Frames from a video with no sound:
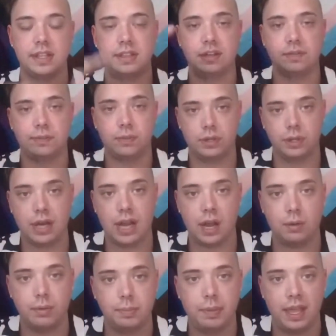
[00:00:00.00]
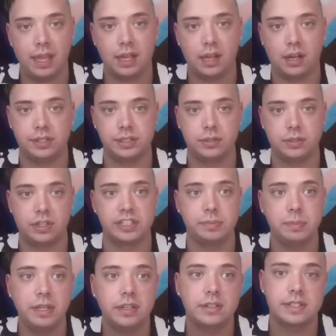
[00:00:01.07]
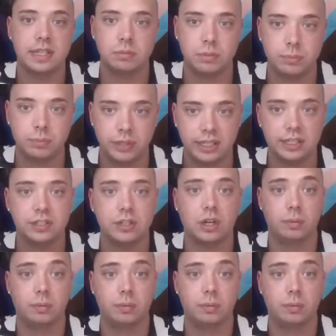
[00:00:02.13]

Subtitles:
So then therefore, how are we paying also our speakers that we're bringing in?